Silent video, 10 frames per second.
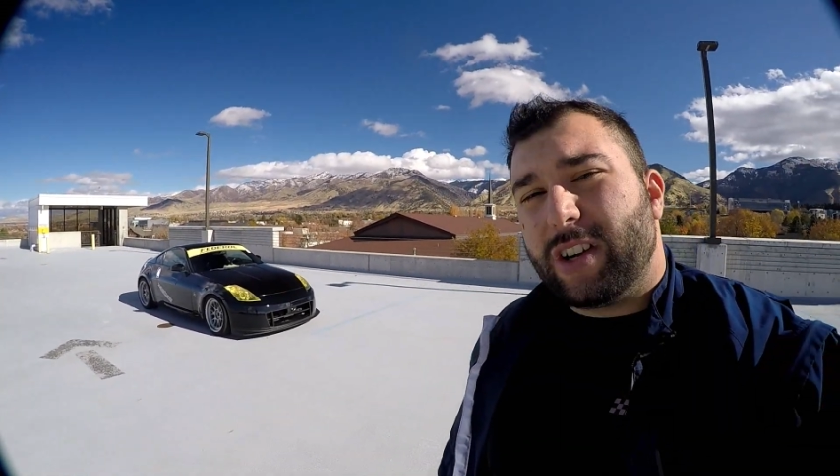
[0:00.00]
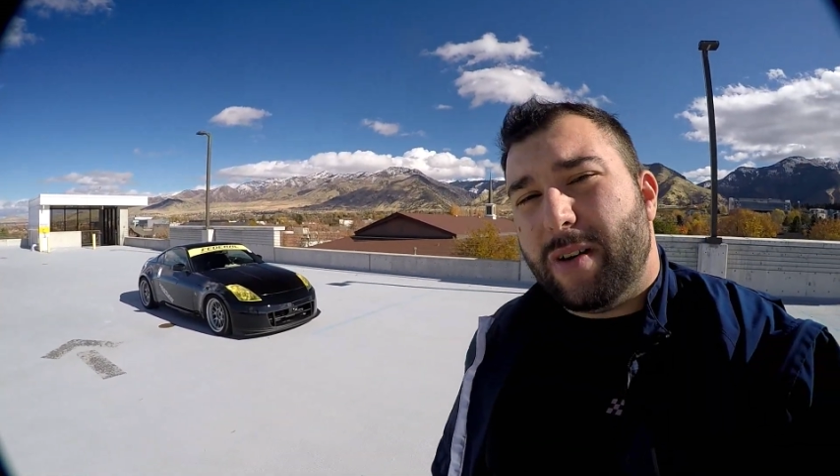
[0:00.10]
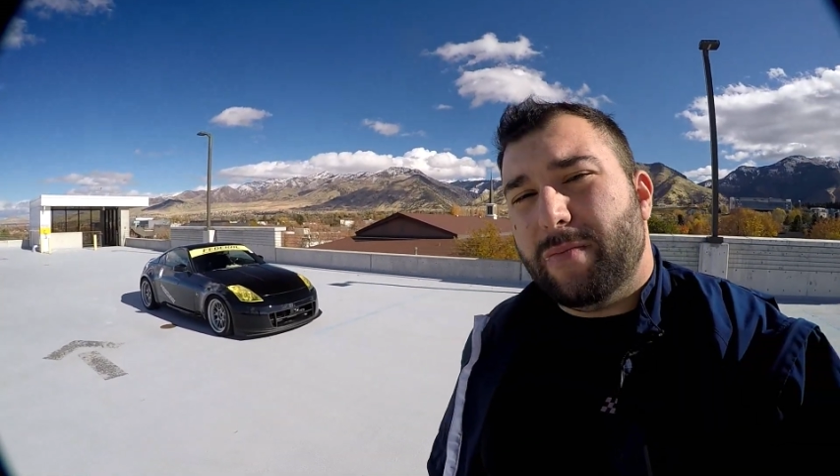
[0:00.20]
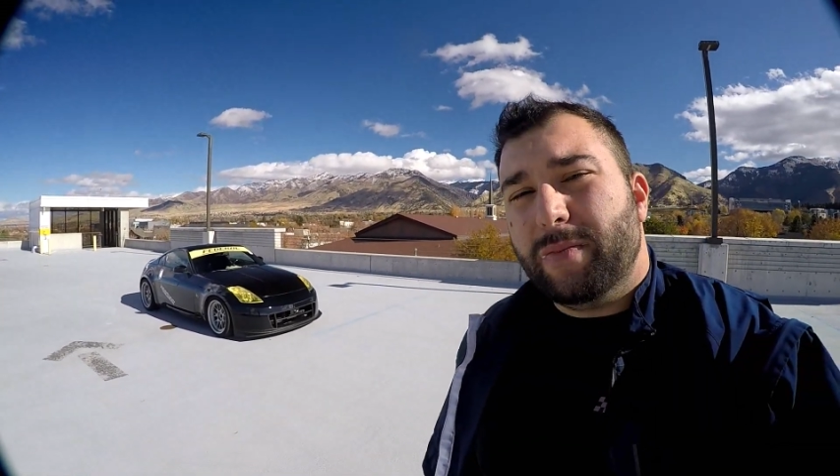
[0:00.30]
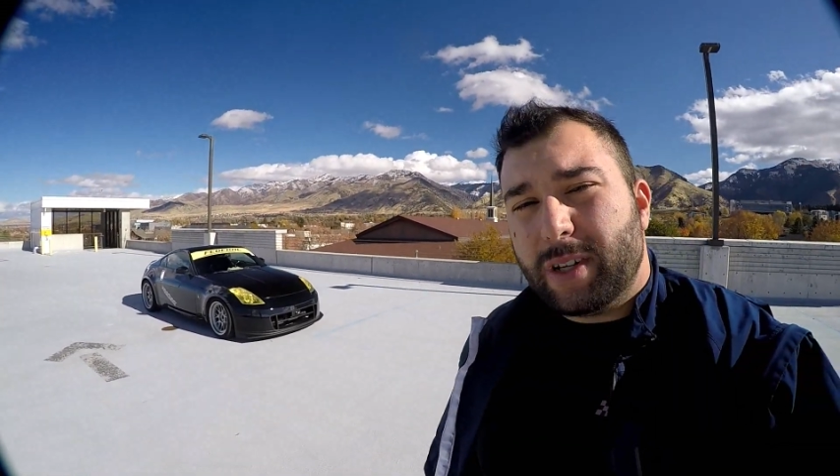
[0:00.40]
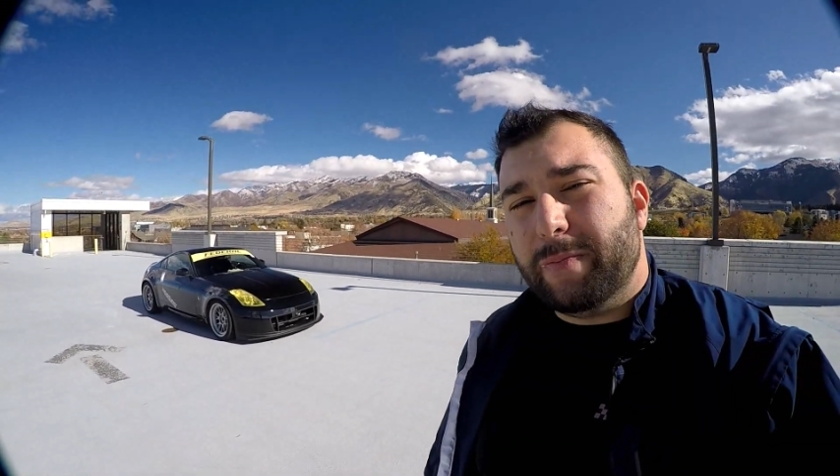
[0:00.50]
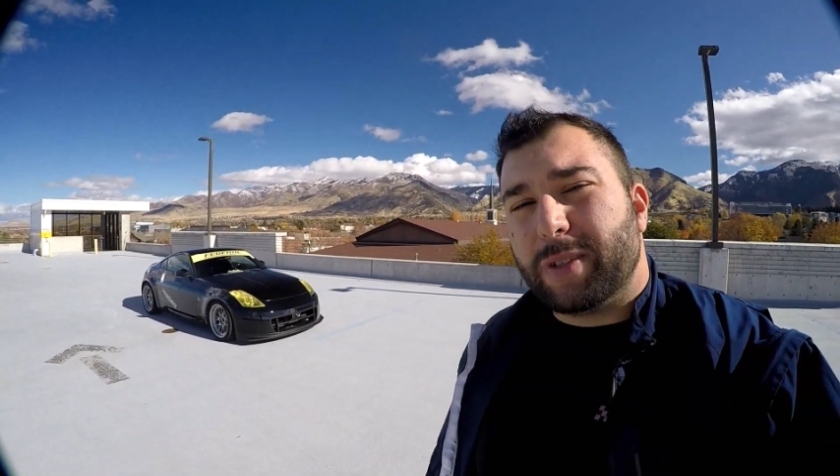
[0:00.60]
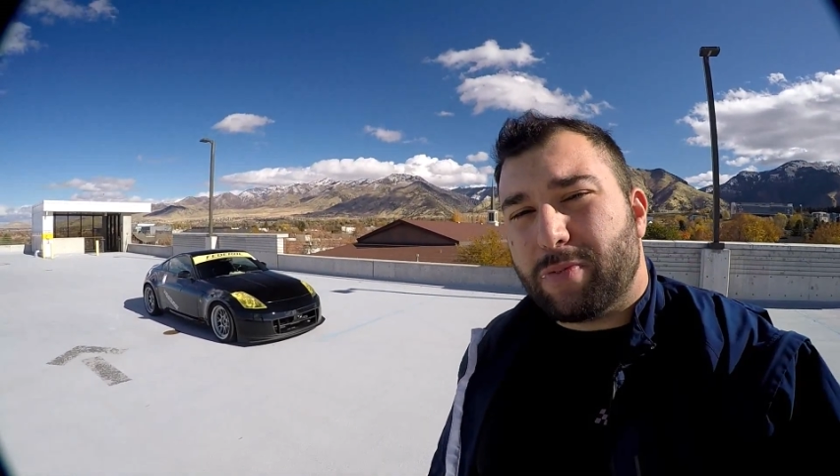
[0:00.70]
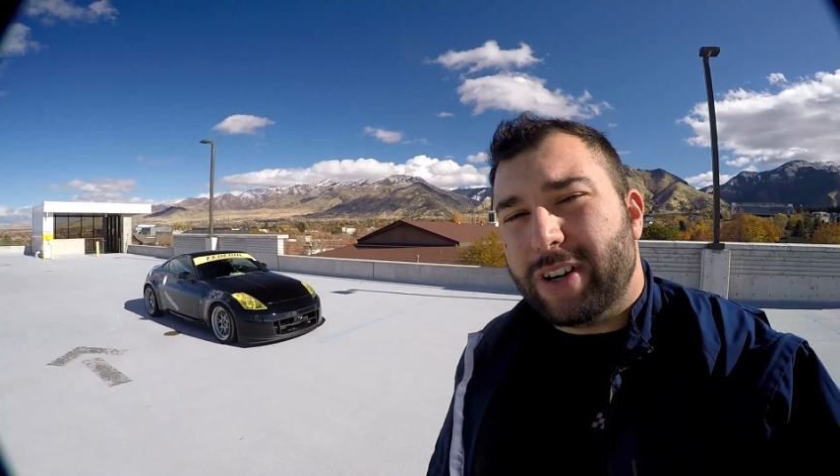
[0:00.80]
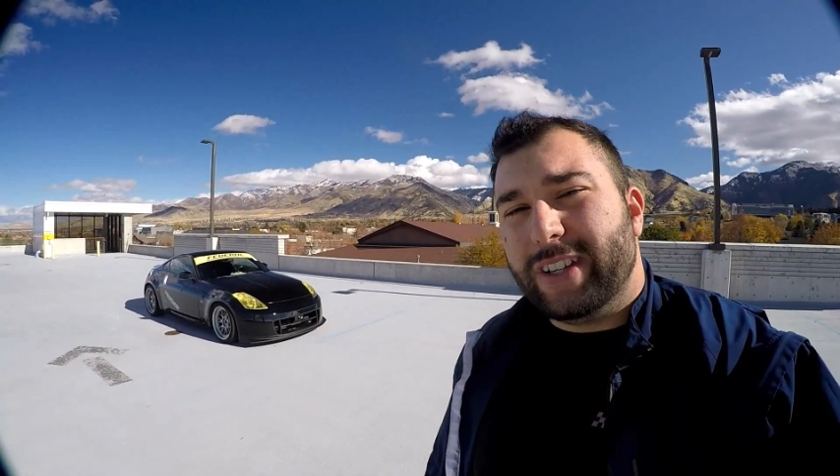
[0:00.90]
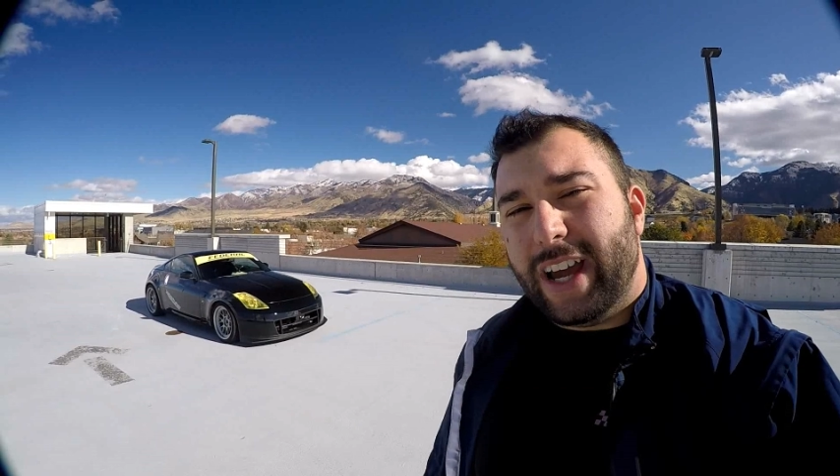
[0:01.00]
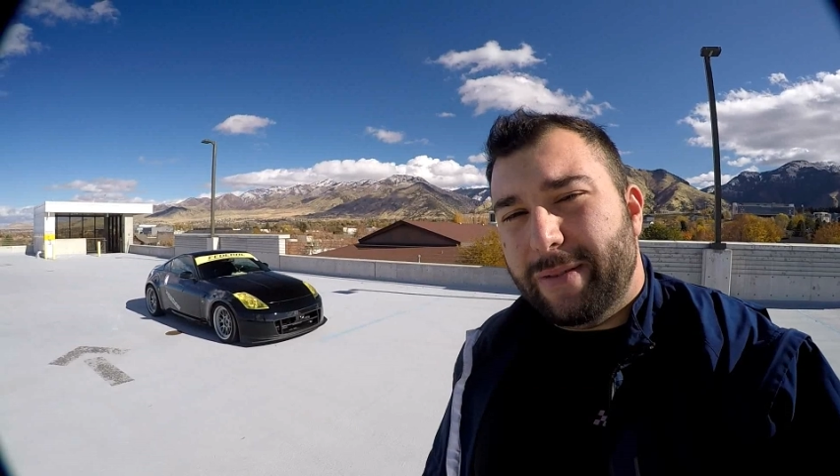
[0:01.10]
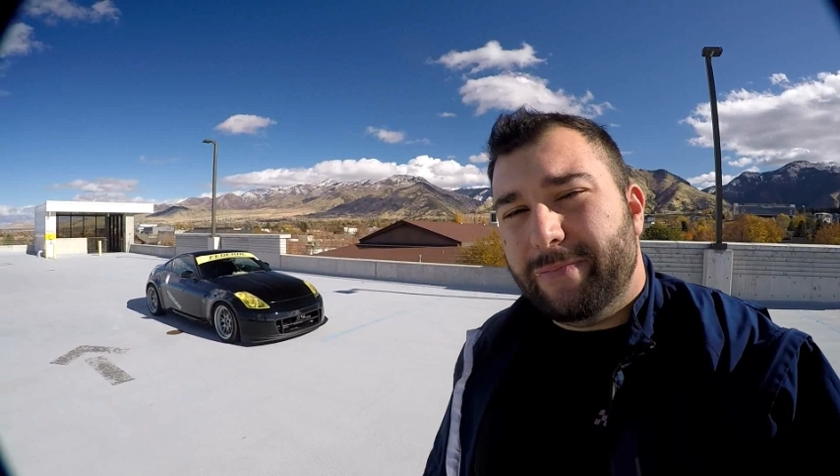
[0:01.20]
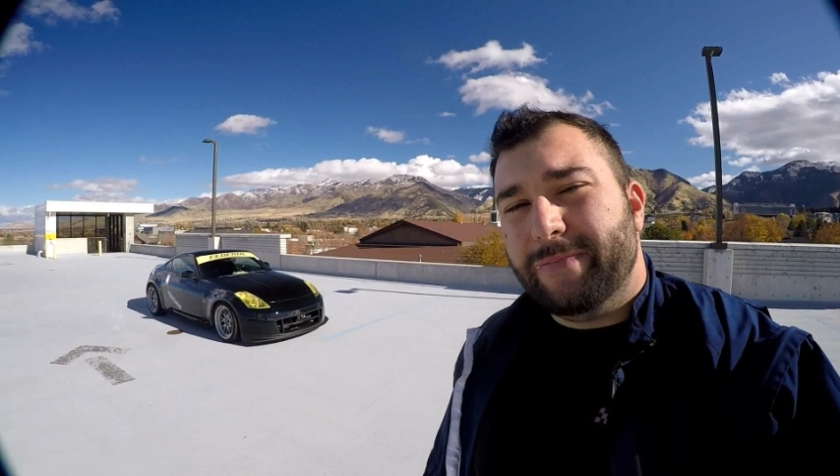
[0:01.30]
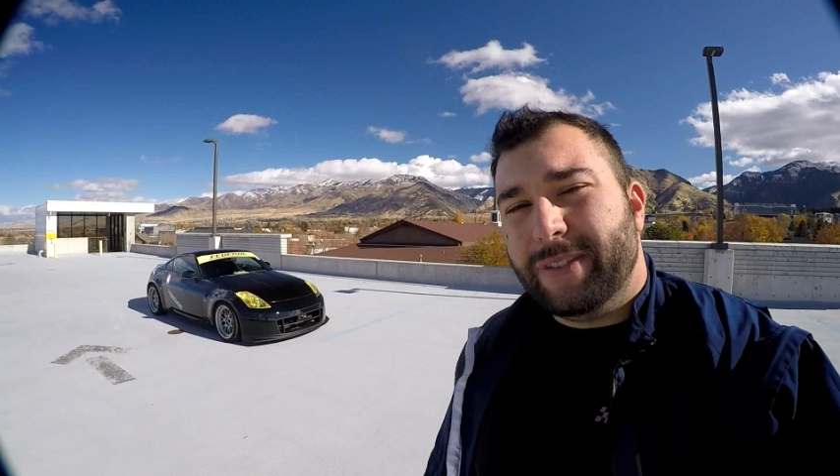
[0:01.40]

come springtime.